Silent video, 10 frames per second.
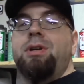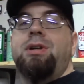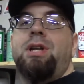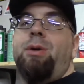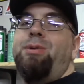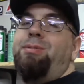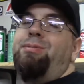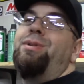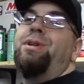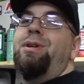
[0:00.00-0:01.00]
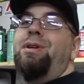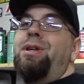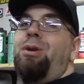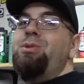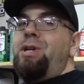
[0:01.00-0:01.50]
And I mean,
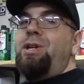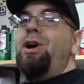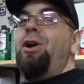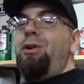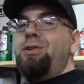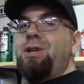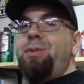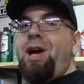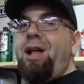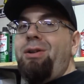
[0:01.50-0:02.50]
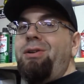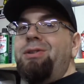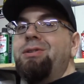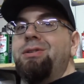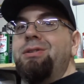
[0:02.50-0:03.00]
it was like a hundred and some
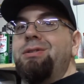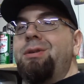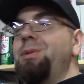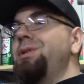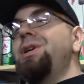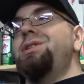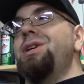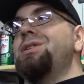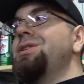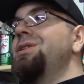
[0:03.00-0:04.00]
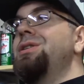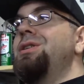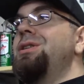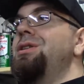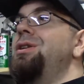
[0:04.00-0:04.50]
dollars. So I mean, it's just
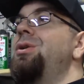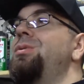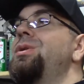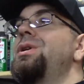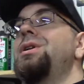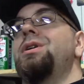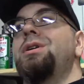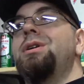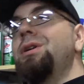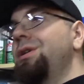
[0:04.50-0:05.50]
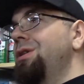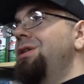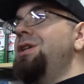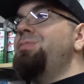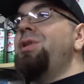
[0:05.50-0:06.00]
you know,
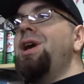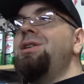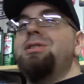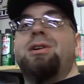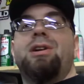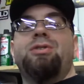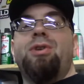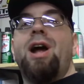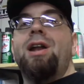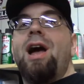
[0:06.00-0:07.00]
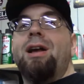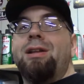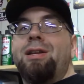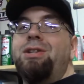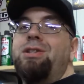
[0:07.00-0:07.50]
this place they're gonna try and not
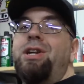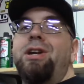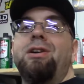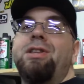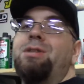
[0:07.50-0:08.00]
get you here, and this